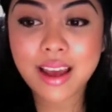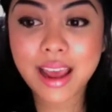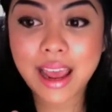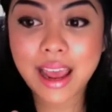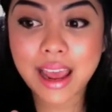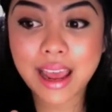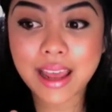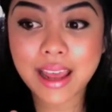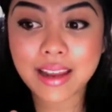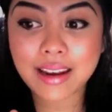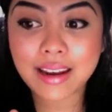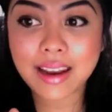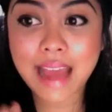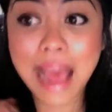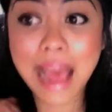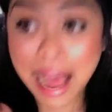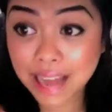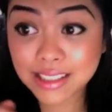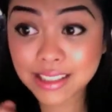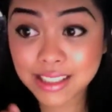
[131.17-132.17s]
and
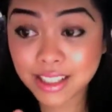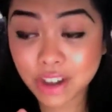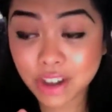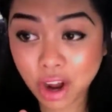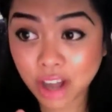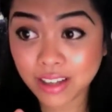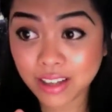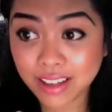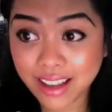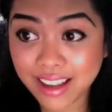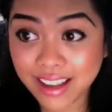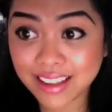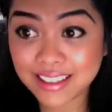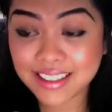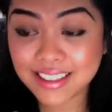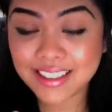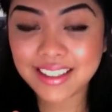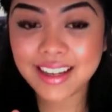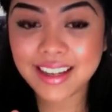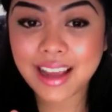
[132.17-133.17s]
acted on
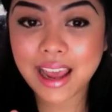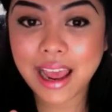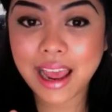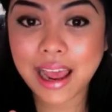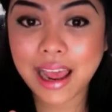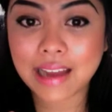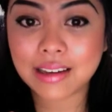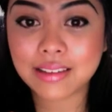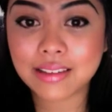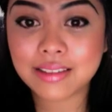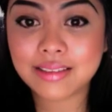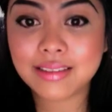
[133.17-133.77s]
it, and